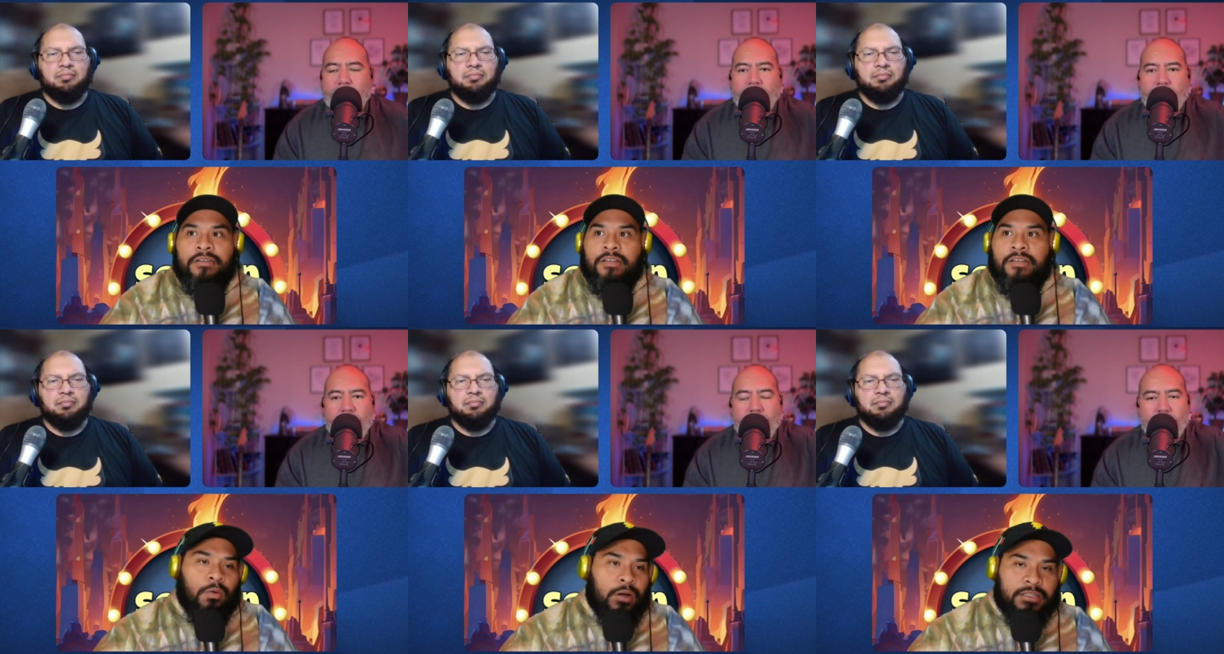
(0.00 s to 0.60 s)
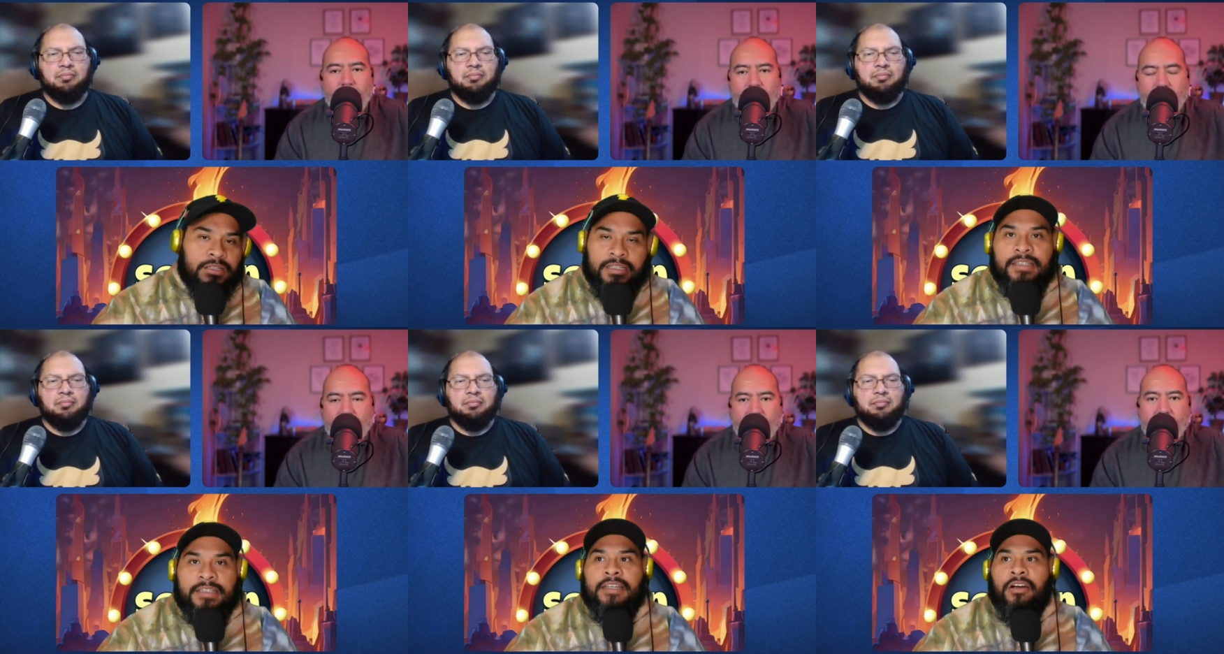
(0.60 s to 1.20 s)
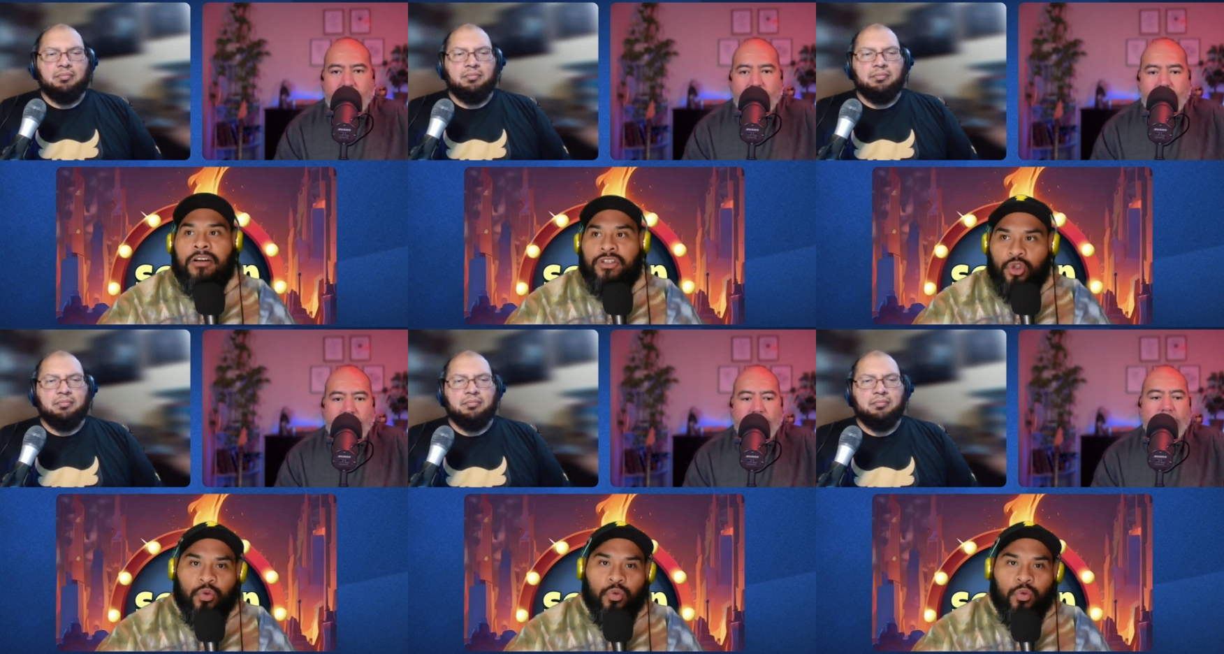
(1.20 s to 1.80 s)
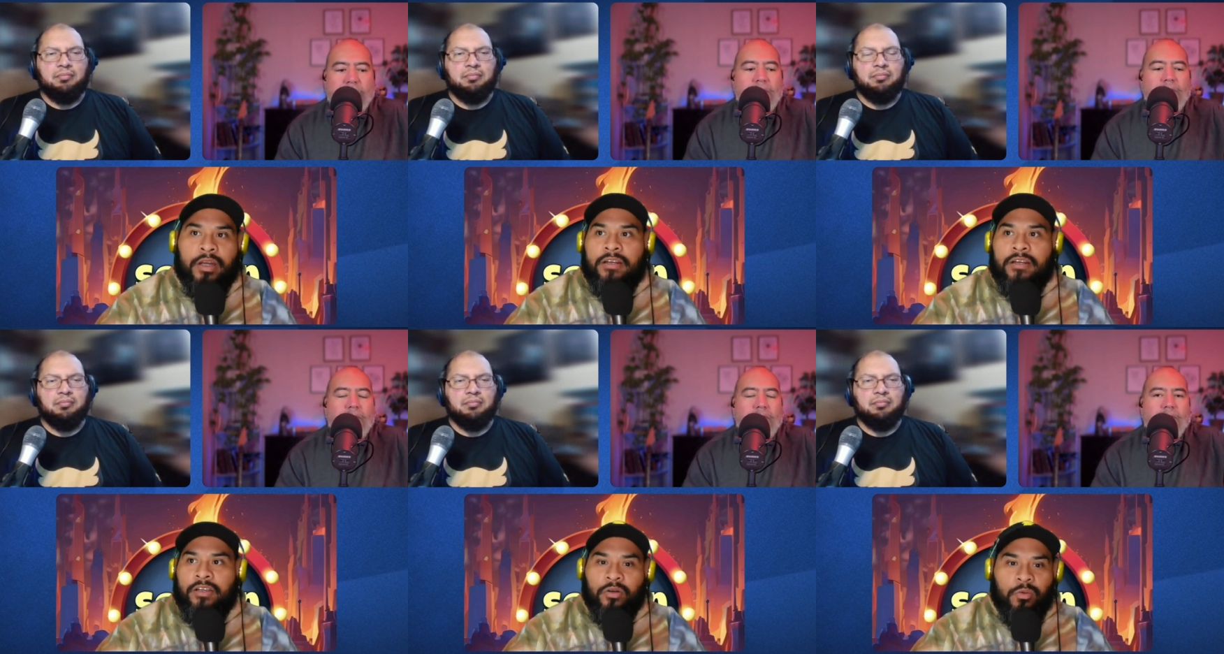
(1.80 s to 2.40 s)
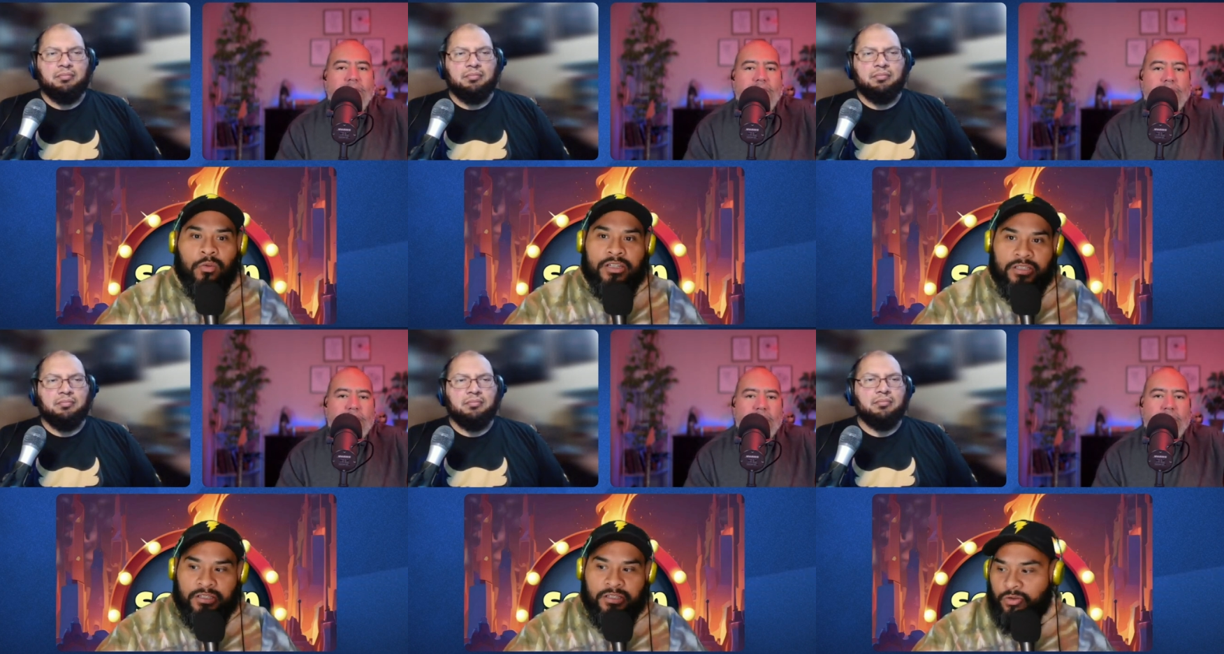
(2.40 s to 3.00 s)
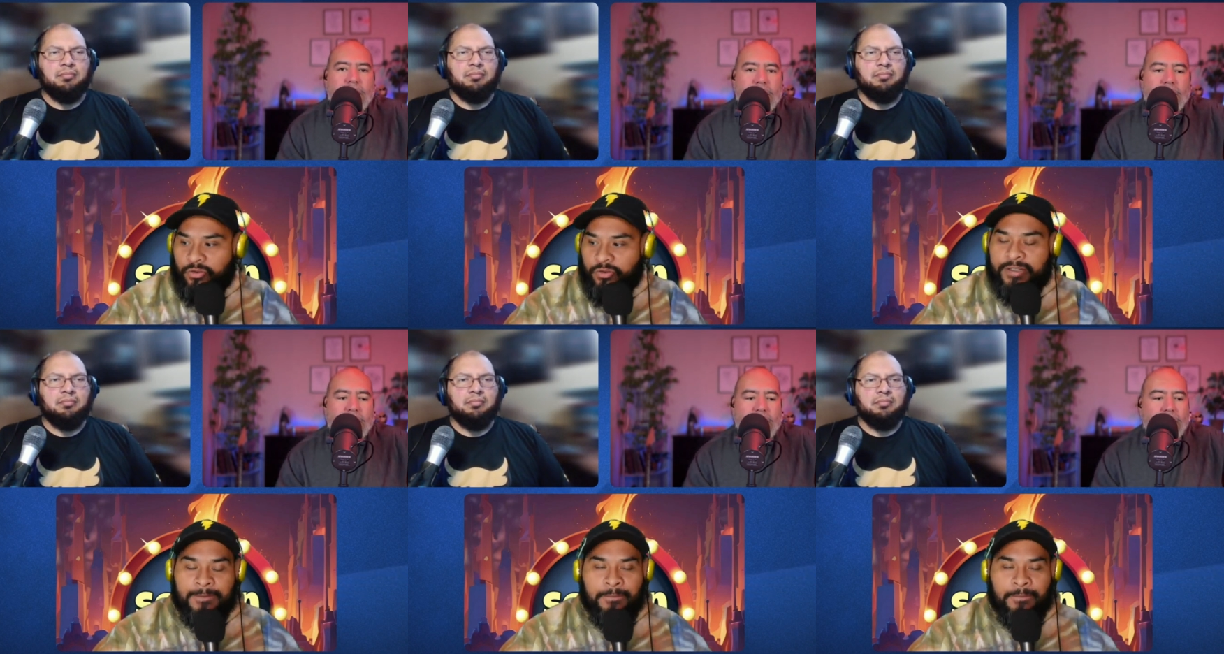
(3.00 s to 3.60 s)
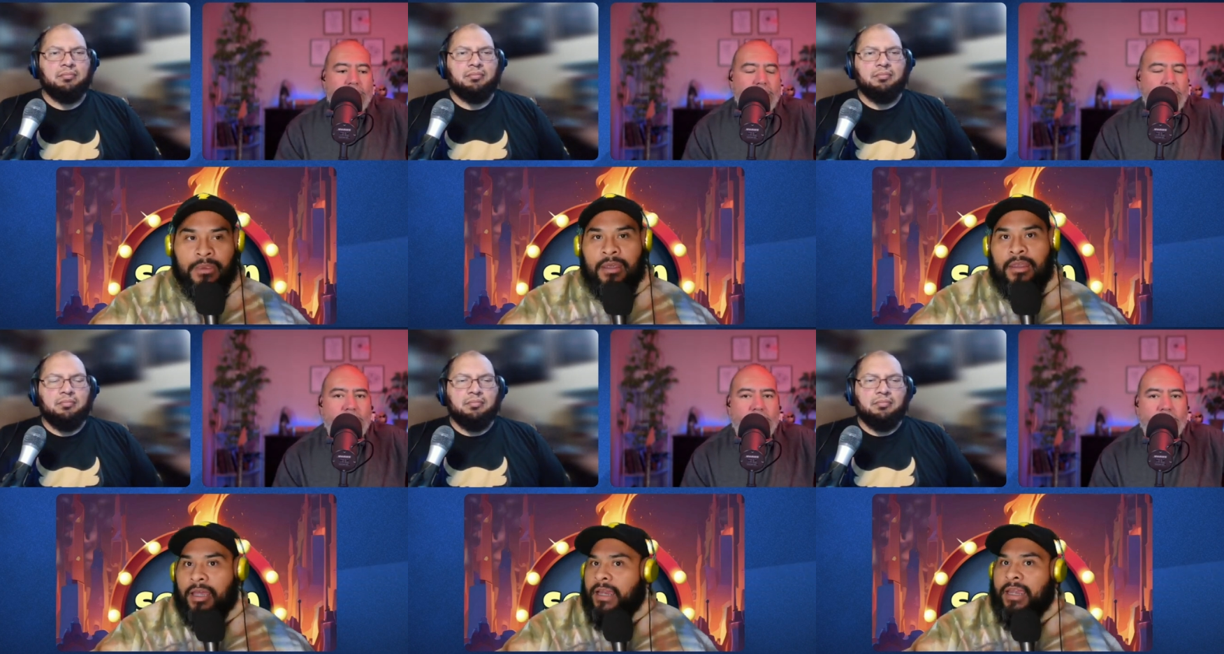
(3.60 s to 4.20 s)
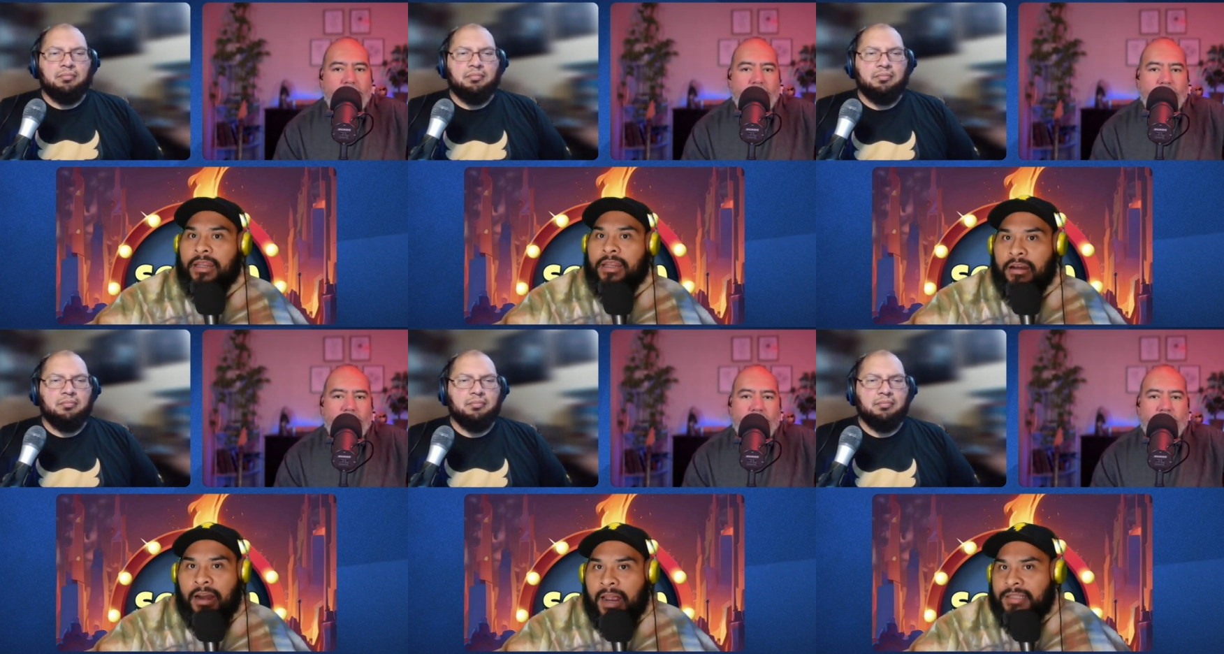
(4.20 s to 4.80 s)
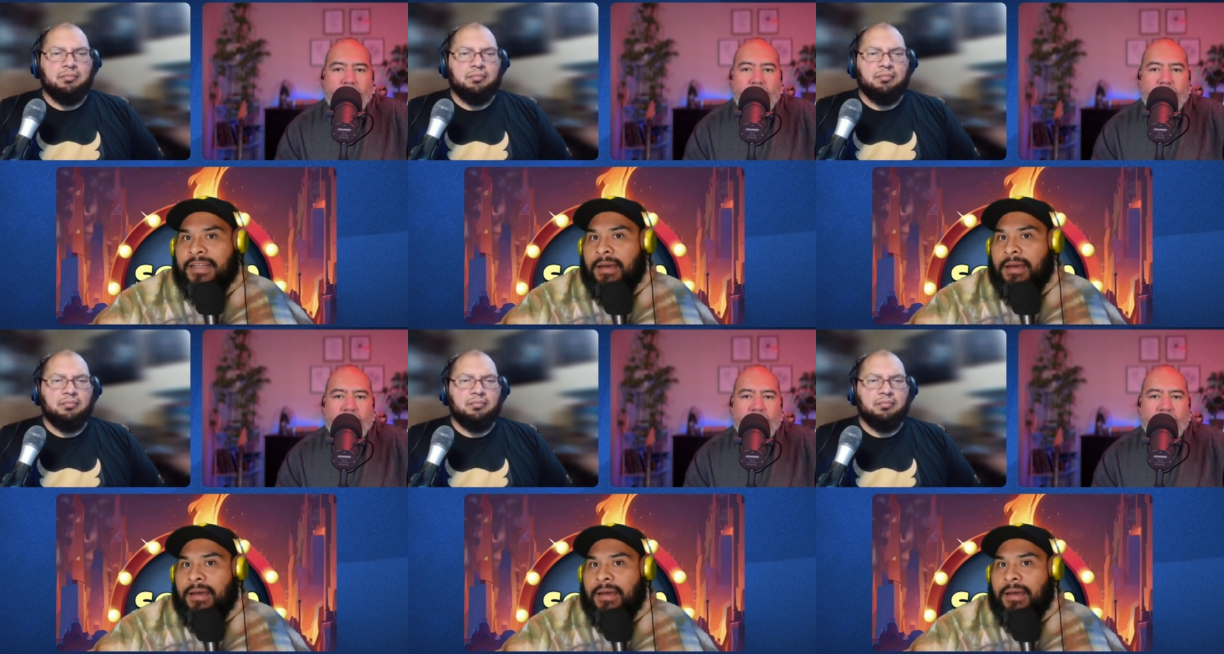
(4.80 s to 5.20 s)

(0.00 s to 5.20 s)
Speaker 1: You could still watch the Disney cartoon one. You can watch the stories. Again, there has not